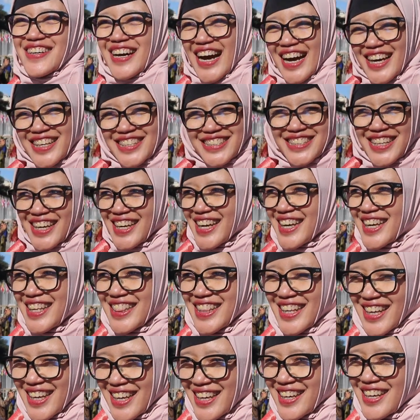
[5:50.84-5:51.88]
I said
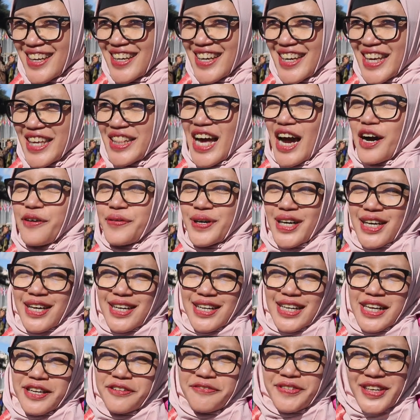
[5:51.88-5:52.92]
in
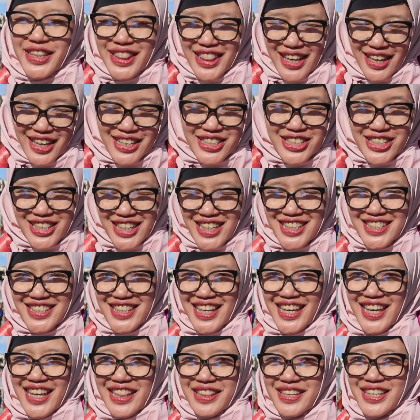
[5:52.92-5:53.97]
our invitation
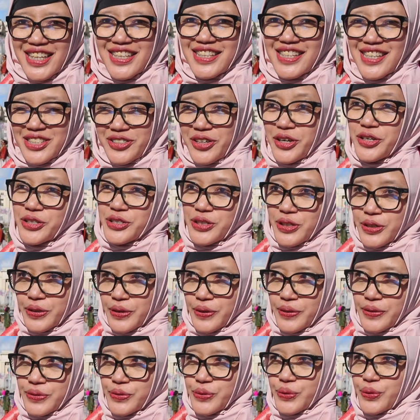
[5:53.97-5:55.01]
that it is
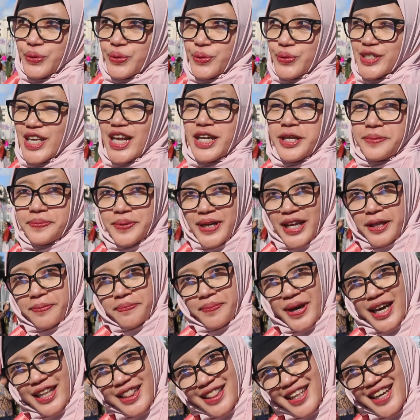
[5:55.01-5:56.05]
also to celebrate
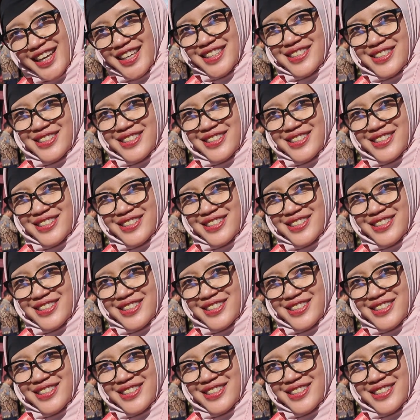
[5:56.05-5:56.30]
batik.